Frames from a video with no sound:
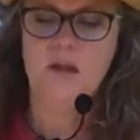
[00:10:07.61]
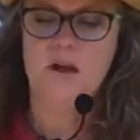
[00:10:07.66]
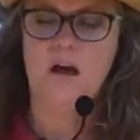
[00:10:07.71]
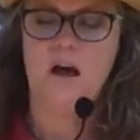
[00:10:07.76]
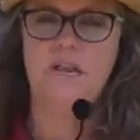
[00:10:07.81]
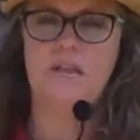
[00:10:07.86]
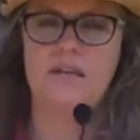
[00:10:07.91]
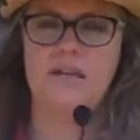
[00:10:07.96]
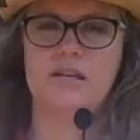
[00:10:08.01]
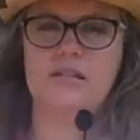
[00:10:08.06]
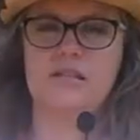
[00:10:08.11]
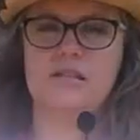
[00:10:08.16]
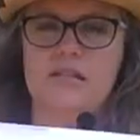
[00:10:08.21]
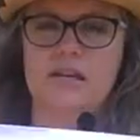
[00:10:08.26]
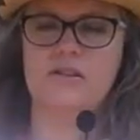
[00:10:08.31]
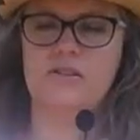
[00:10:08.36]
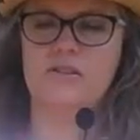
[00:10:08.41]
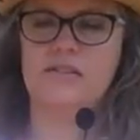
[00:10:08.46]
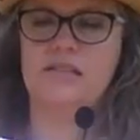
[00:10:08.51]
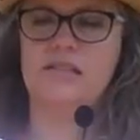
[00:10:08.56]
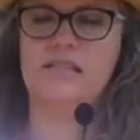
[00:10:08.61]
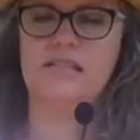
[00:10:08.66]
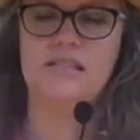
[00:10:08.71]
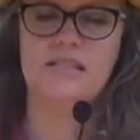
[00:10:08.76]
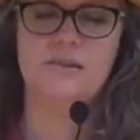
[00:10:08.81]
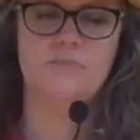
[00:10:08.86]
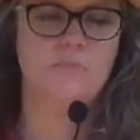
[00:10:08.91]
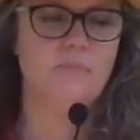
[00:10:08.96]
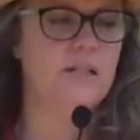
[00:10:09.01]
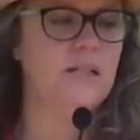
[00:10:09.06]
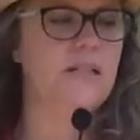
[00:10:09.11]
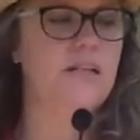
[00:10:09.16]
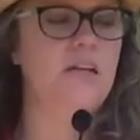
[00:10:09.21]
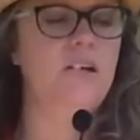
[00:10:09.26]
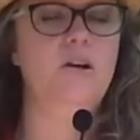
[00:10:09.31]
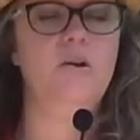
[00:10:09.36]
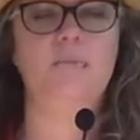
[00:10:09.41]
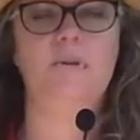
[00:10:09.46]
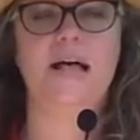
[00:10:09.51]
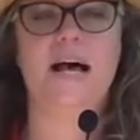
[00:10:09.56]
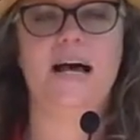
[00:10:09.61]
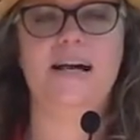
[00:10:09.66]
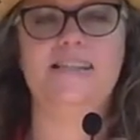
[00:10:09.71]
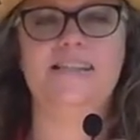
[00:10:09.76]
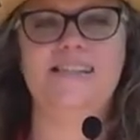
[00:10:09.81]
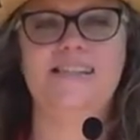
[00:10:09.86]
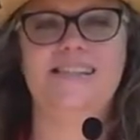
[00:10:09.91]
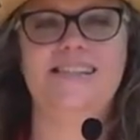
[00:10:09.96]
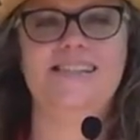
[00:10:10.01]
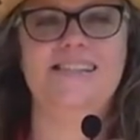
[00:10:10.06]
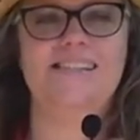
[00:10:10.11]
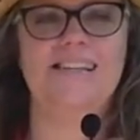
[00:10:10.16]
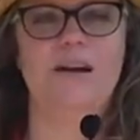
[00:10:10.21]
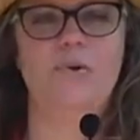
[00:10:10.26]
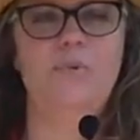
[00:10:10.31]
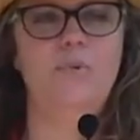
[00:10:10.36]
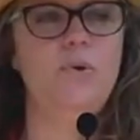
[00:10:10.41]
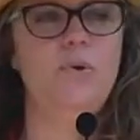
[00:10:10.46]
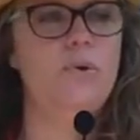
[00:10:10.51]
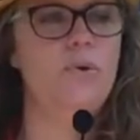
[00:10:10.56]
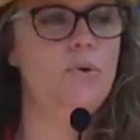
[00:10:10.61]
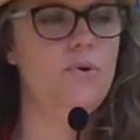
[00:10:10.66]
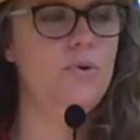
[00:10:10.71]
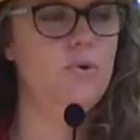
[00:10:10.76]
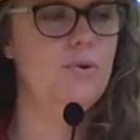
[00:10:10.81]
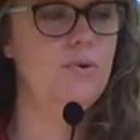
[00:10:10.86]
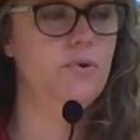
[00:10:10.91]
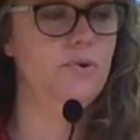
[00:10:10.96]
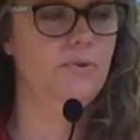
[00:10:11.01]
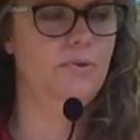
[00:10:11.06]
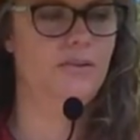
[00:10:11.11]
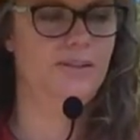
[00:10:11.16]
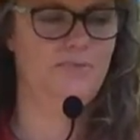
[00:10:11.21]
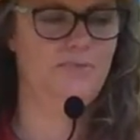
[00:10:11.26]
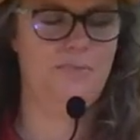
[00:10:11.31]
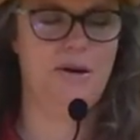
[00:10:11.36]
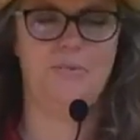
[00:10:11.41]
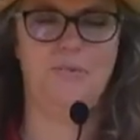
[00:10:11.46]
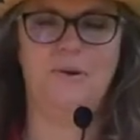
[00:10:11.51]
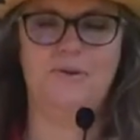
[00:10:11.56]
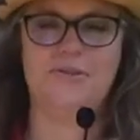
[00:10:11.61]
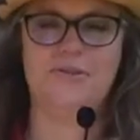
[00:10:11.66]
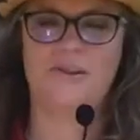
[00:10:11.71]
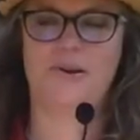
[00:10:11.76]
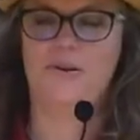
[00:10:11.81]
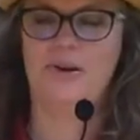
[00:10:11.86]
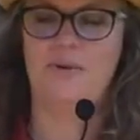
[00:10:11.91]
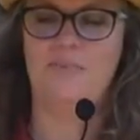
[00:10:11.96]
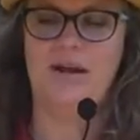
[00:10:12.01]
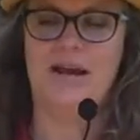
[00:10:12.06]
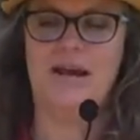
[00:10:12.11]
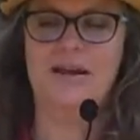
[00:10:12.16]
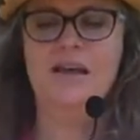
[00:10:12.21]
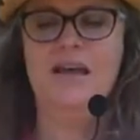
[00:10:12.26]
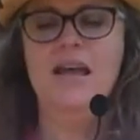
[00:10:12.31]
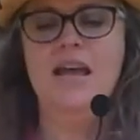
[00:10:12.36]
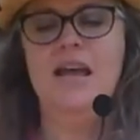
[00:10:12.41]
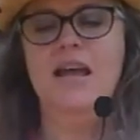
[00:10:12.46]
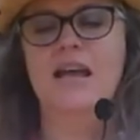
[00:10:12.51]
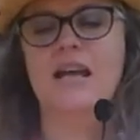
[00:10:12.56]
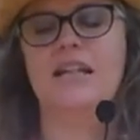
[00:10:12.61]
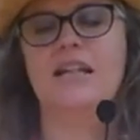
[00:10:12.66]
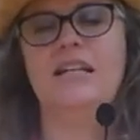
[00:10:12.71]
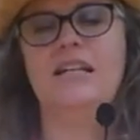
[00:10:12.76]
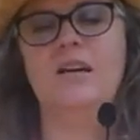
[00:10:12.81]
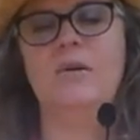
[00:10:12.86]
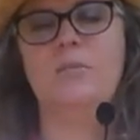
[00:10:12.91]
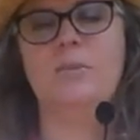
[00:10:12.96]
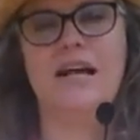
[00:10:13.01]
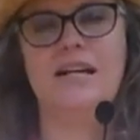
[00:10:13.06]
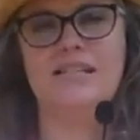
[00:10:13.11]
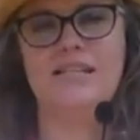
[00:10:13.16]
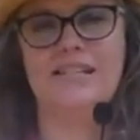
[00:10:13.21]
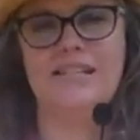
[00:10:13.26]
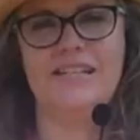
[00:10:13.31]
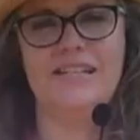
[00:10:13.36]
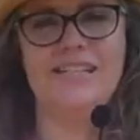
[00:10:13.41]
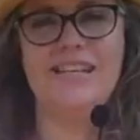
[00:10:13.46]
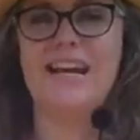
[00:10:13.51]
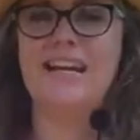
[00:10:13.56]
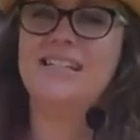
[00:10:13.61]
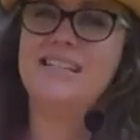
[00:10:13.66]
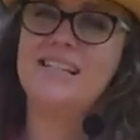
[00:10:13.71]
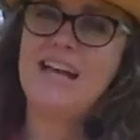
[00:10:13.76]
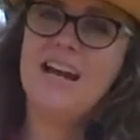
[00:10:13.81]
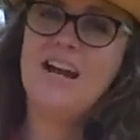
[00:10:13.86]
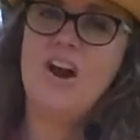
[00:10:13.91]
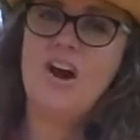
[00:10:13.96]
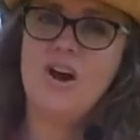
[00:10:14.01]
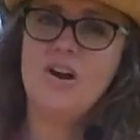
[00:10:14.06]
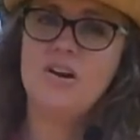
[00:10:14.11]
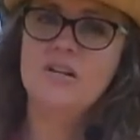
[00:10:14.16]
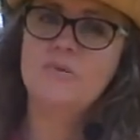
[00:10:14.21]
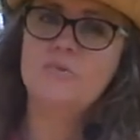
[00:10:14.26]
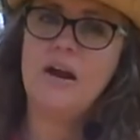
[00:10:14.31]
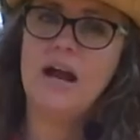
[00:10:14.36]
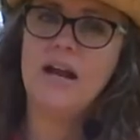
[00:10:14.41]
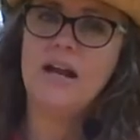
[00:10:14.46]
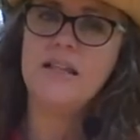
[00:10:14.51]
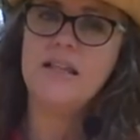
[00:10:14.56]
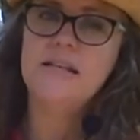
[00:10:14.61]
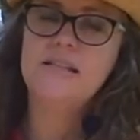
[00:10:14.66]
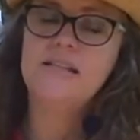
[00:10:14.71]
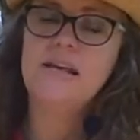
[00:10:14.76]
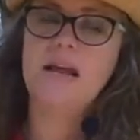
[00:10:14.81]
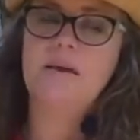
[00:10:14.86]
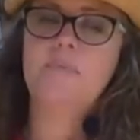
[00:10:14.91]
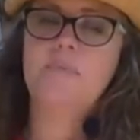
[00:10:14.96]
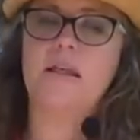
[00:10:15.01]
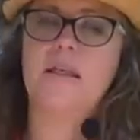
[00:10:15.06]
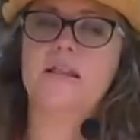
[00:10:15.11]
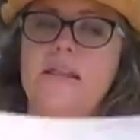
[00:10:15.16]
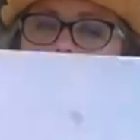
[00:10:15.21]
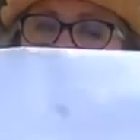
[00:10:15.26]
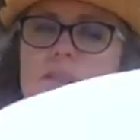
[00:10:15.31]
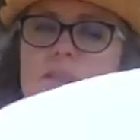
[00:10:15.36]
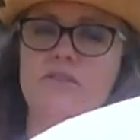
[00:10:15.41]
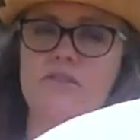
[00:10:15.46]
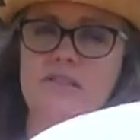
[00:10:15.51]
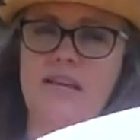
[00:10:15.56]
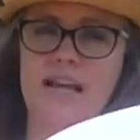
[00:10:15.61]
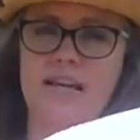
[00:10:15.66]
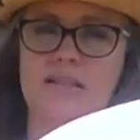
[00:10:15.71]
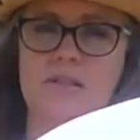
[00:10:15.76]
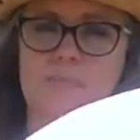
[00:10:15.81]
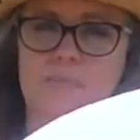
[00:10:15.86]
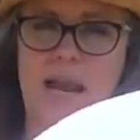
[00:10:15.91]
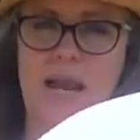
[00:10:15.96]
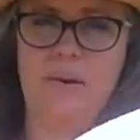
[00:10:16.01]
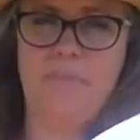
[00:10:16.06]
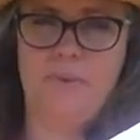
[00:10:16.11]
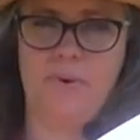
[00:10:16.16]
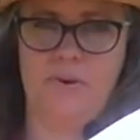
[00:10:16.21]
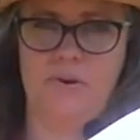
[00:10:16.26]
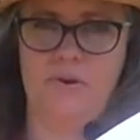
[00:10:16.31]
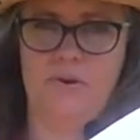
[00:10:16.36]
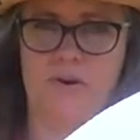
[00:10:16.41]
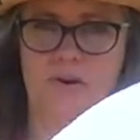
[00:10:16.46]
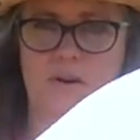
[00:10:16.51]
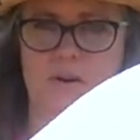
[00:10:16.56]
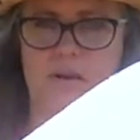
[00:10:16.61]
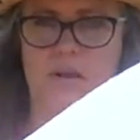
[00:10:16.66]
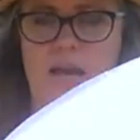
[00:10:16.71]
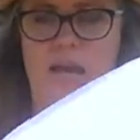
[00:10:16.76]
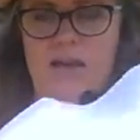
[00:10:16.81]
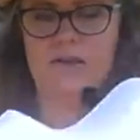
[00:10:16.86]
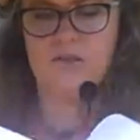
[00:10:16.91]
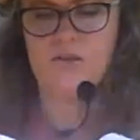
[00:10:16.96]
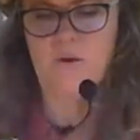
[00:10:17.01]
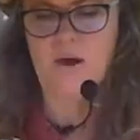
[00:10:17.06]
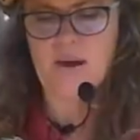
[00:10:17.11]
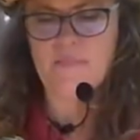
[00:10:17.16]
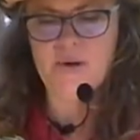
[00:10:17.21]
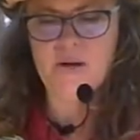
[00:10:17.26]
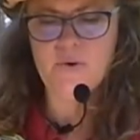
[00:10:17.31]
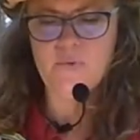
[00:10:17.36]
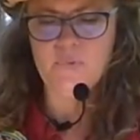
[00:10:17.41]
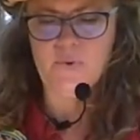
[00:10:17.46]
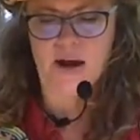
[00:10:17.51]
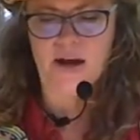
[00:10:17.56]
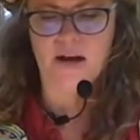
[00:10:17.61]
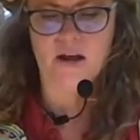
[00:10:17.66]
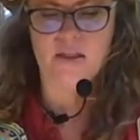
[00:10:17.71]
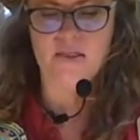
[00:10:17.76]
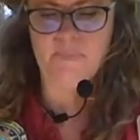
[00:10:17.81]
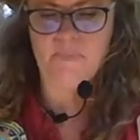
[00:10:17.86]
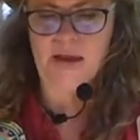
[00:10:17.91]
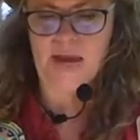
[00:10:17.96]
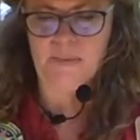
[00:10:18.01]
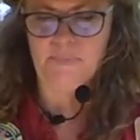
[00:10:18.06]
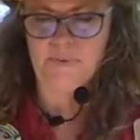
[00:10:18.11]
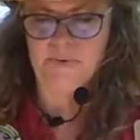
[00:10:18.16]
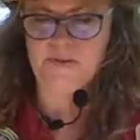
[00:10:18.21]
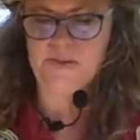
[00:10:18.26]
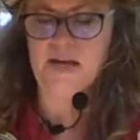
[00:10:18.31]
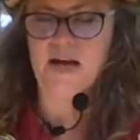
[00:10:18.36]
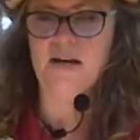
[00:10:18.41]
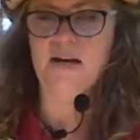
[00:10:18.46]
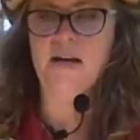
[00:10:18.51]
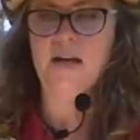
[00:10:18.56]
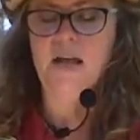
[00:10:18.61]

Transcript: On this, there's this clear plasticky side. Woo! My roll's going away. Clear plasticky side is kind of hard to write on that side, but on the other side is paper. Okay, so I'm going to write on the paper side.